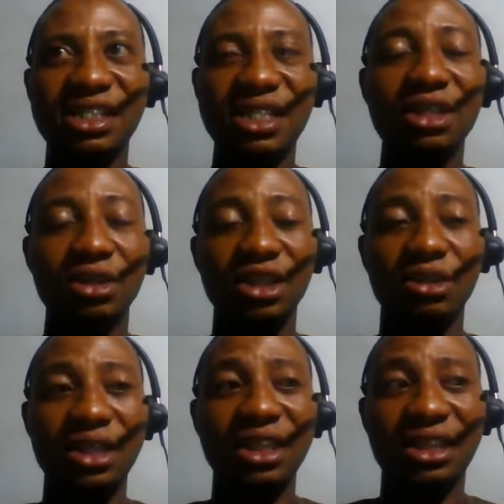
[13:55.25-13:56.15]

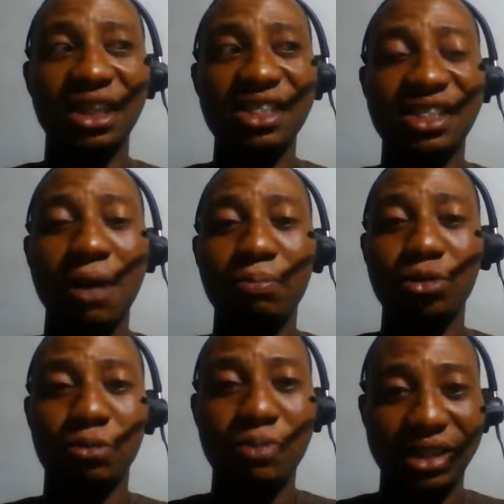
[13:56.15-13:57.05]
instant
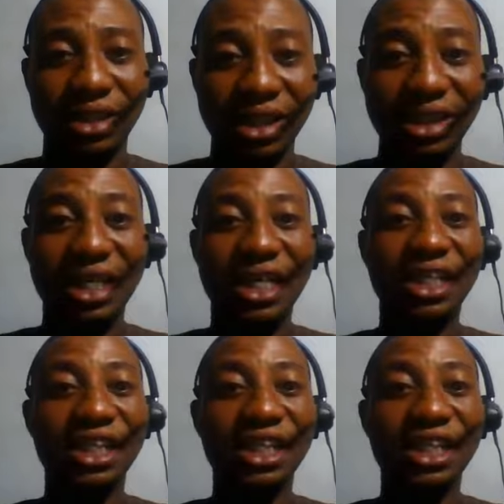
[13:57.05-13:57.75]
prospecting